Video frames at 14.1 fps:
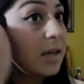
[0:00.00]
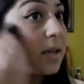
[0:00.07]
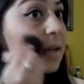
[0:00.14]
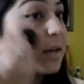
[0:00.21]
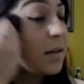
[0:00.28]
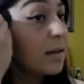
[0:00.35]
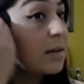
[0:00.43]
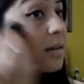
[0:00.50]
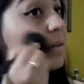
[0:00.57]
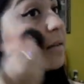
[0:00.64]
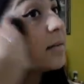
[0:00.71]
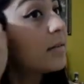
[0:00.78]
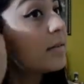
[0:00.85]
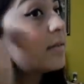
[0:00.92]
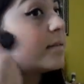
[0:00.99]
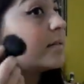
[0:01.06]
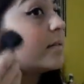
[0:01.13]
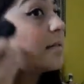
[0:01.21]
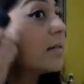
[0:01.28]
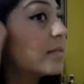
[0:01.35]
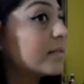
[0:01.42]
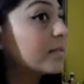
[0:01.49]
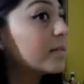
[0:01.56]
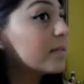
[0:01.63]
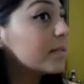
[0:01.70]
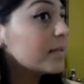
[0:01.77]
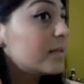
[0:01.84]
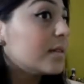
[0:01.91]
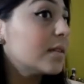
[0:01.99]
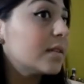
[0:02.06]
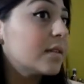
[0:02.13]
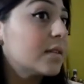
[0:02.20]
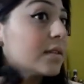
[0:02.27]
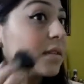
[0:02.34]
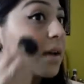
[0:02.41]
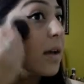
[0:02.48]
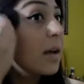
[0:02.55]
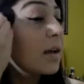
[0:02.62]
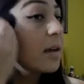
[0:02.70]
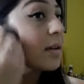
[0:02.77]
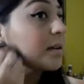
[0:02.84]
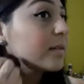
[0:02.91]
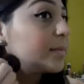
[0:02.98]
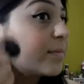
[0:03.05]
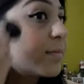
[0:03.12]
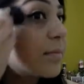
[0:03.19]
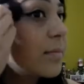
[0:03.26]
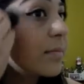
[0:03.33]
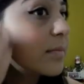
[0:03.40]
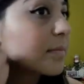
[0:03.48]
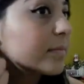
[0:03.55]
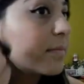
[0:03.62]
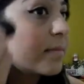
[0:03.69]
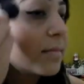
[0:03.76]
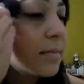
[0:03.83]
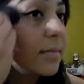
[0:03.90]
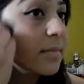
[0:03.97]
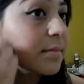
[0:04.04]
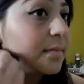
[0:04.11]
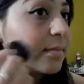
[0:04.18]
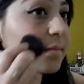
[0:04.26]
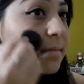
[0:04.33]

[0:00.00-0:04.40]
[no speech]